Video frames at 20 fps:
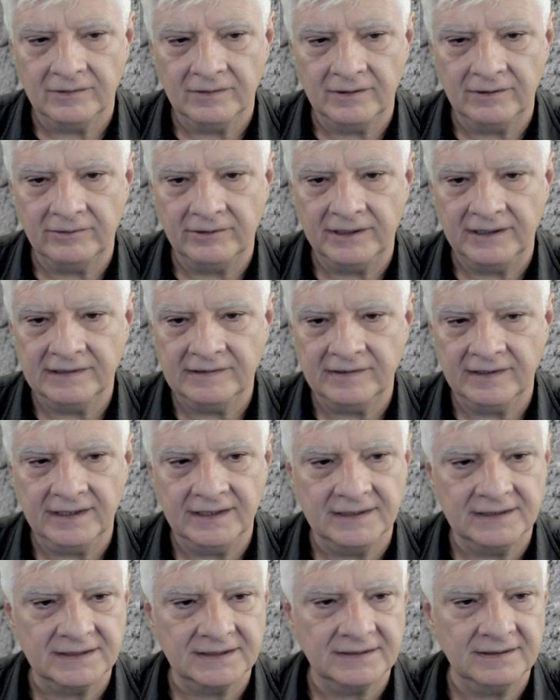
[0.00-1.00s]
on the right
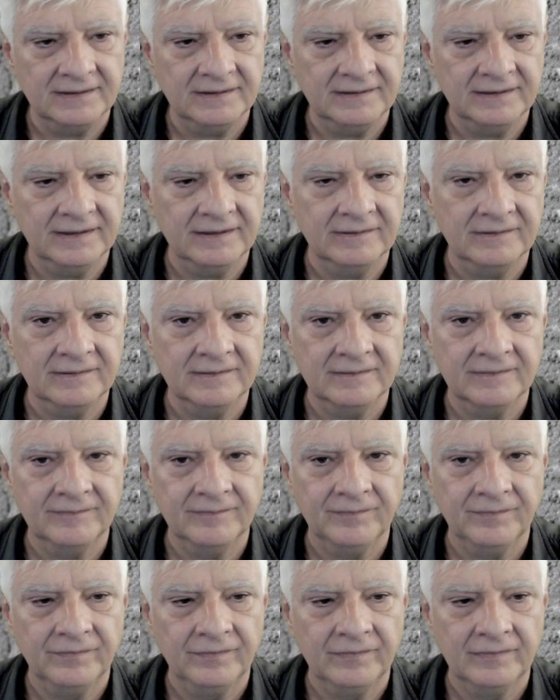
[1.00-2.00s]
hand side.
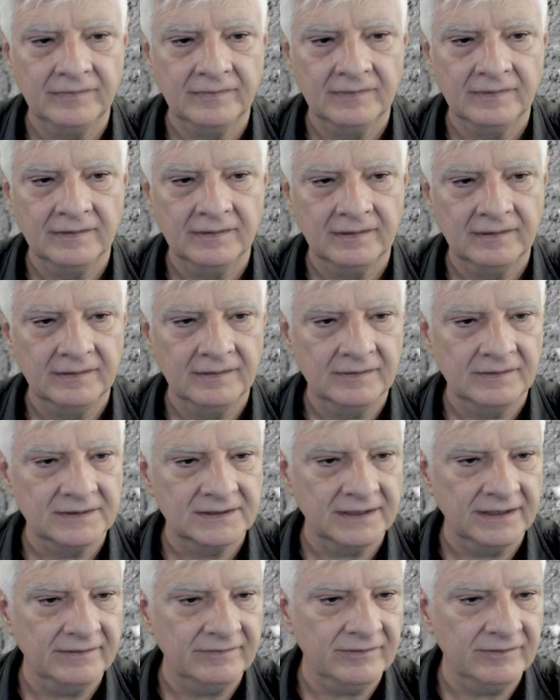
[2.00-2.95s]
So